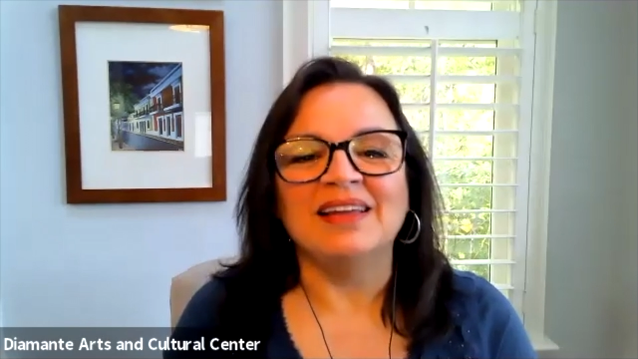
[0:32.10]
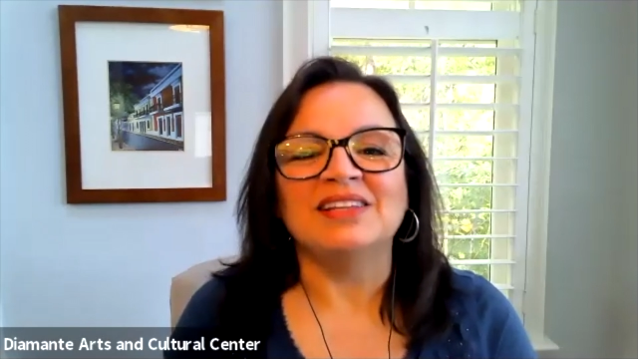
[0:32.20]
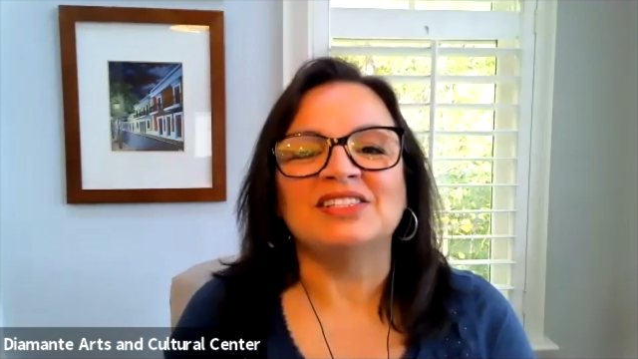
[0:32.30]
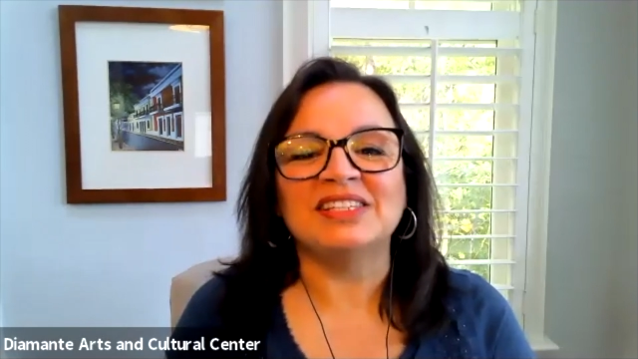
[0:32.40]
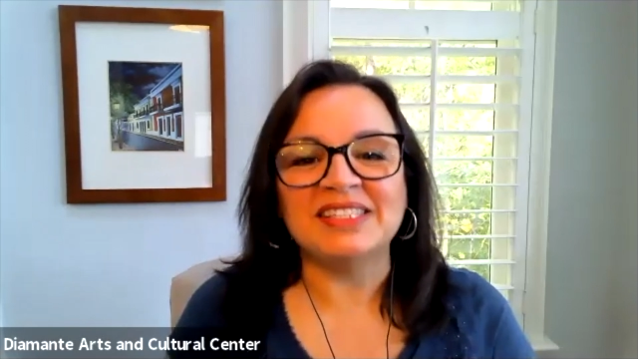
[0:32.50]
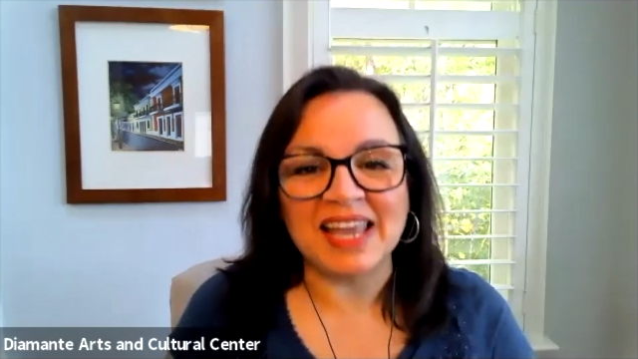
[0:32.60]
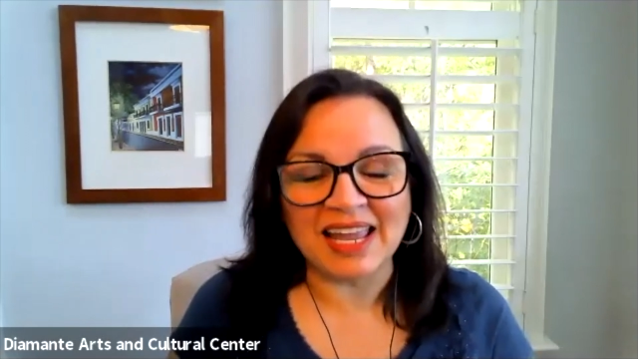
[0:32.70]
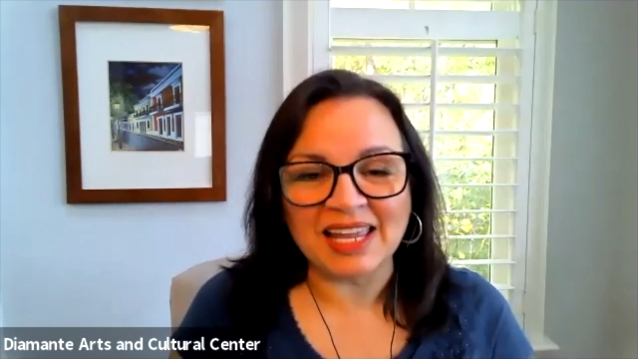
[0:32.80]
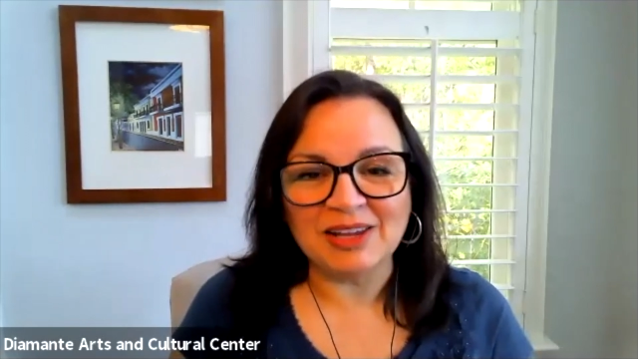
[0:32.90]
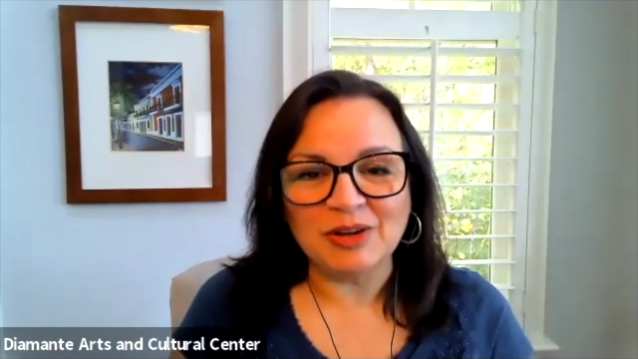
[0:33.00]

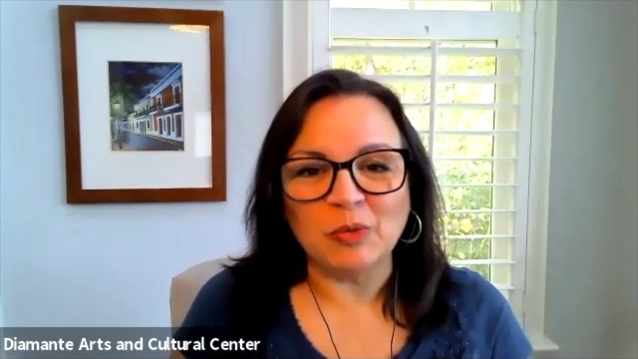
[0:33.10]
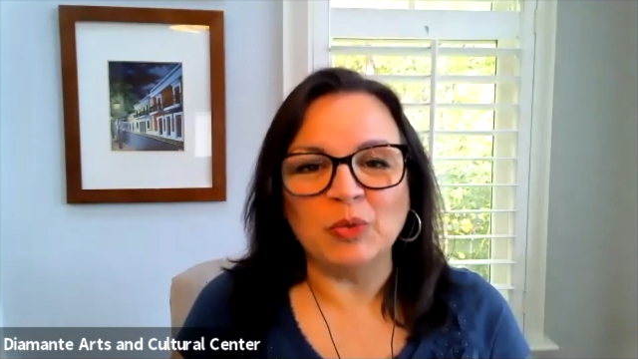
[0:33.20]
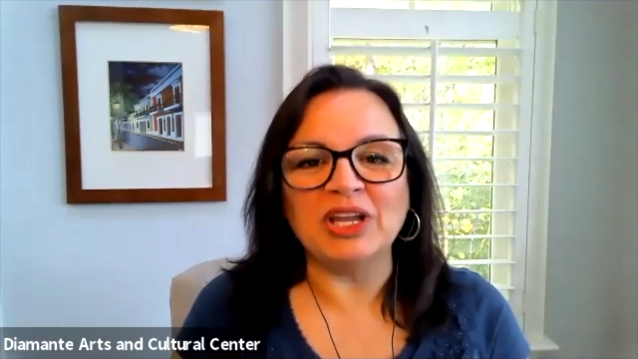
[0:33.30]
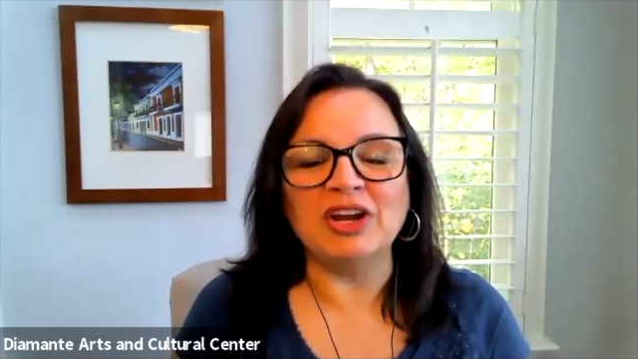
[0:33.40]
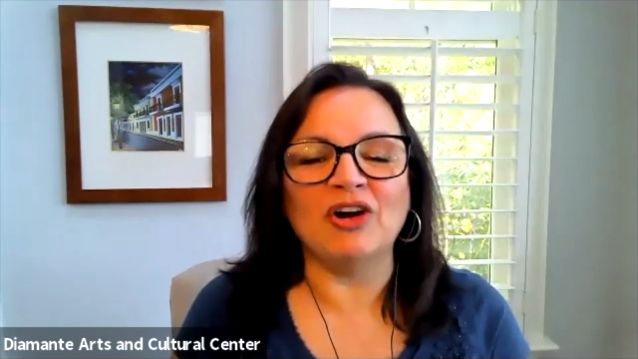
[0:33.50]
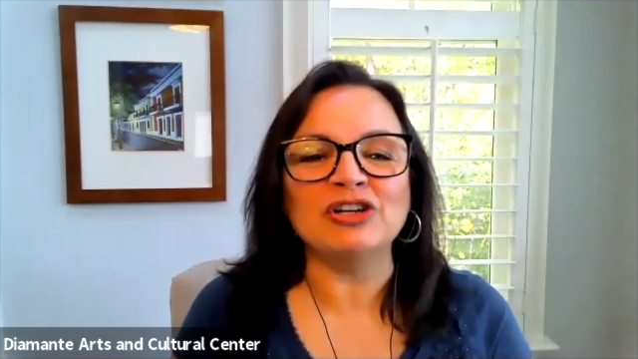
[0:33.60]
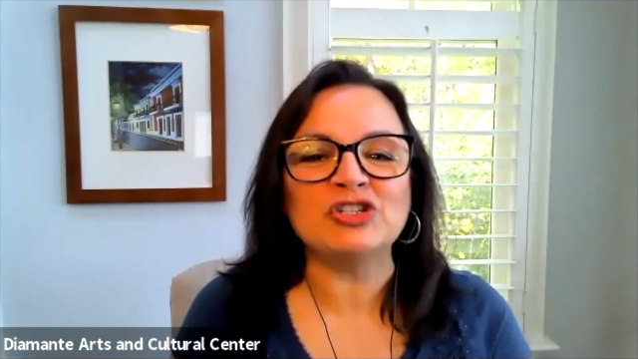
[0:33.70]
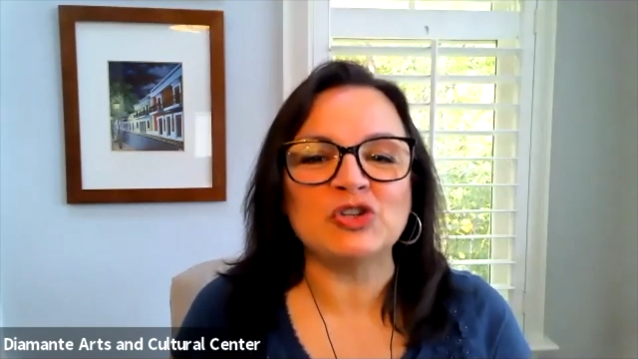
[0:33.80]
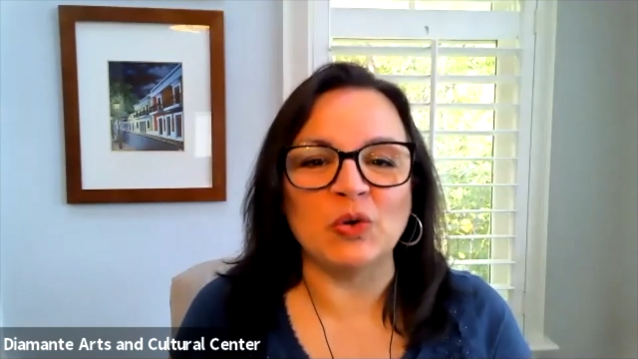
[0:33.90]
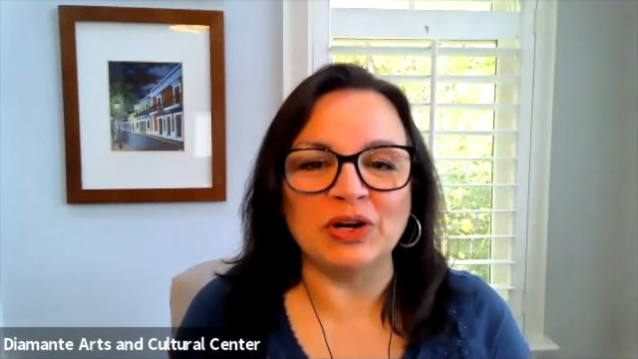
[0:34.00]
Today, we are
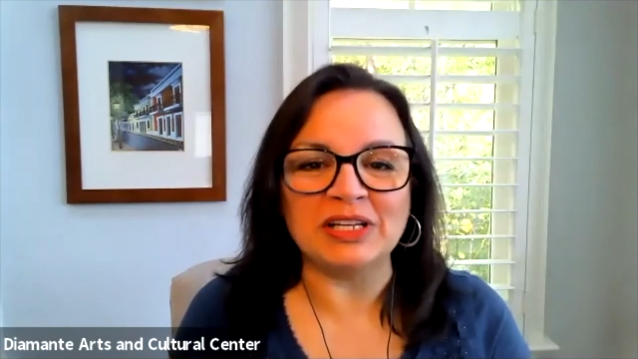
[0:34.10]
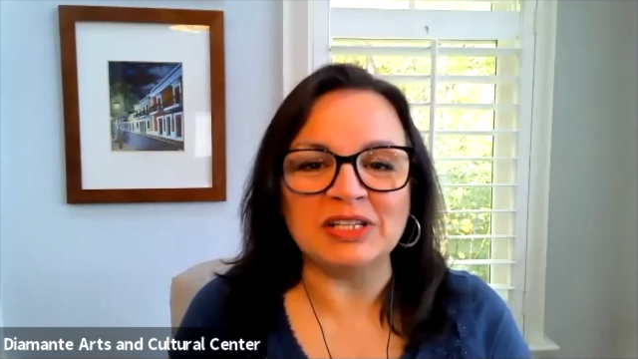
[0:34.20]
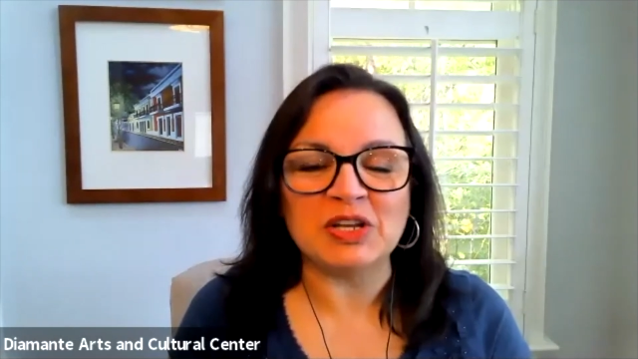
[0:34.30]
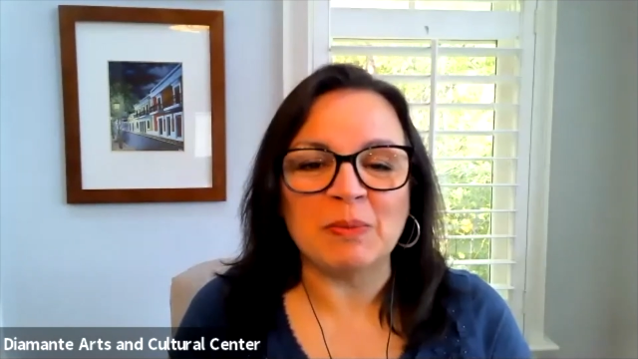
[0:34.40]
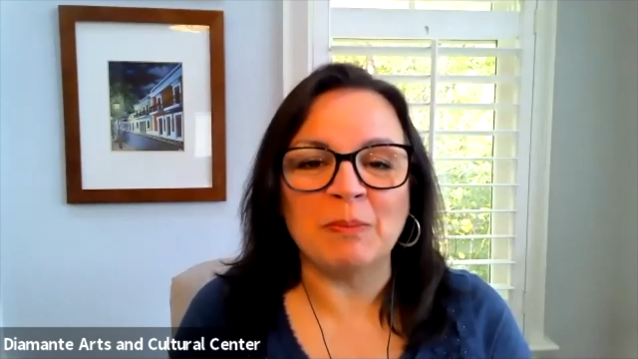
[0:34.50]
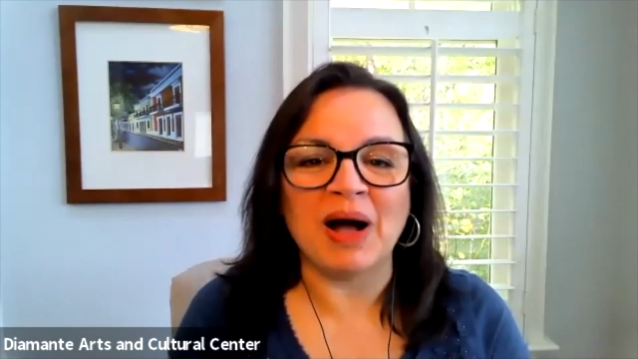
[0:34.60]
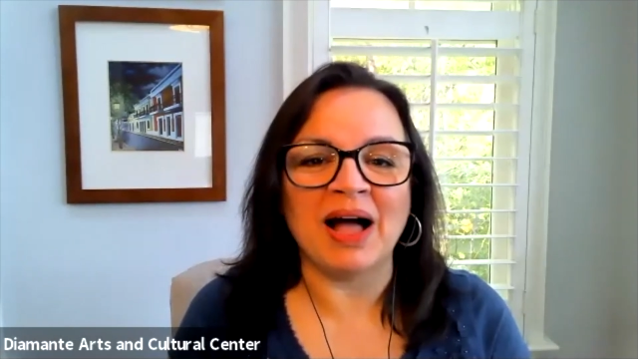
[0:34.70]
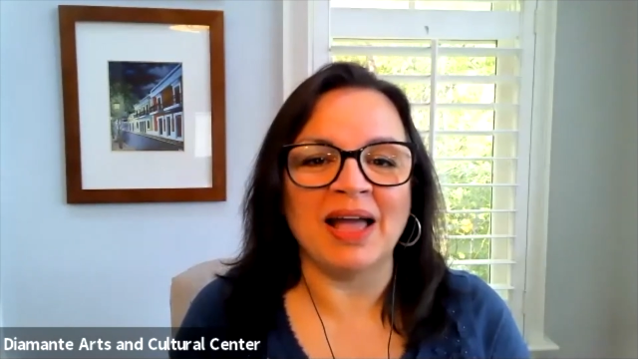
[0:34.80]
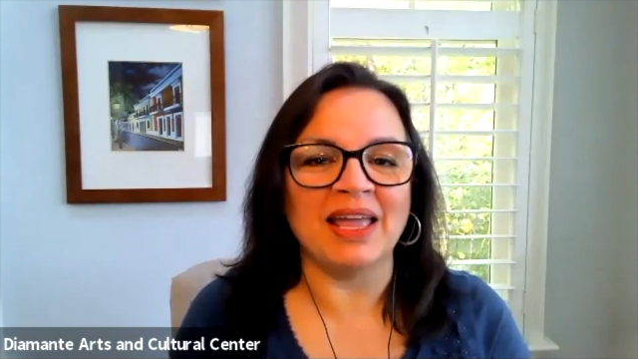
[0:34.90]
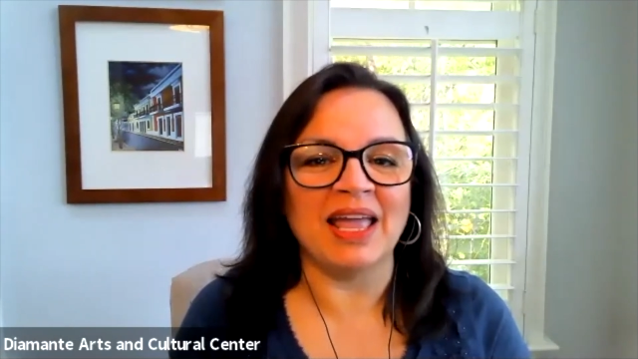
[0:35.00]
joined
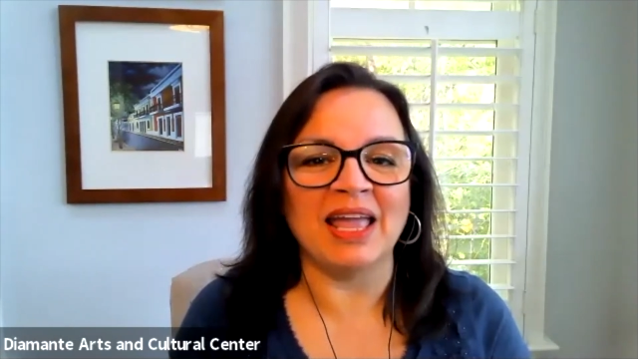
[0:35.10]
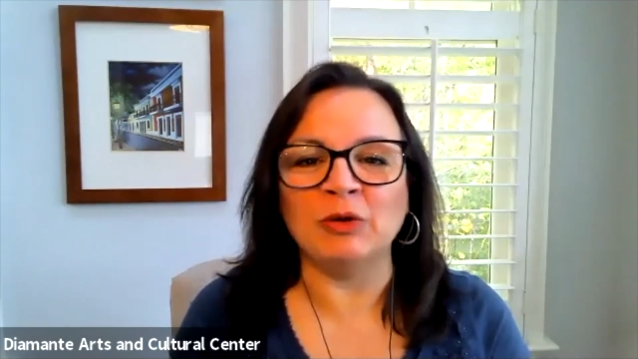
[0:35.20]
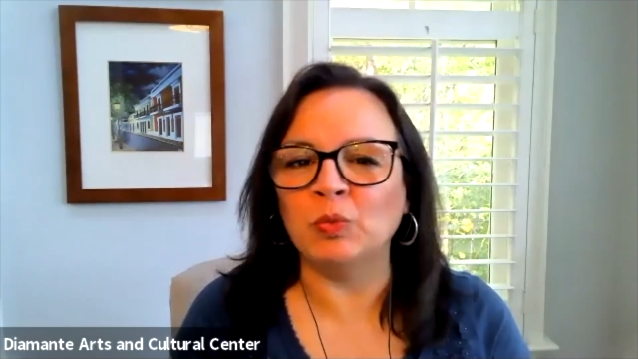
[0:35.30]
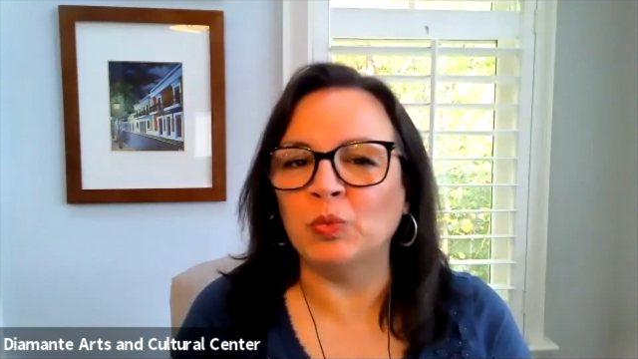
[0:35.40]
by a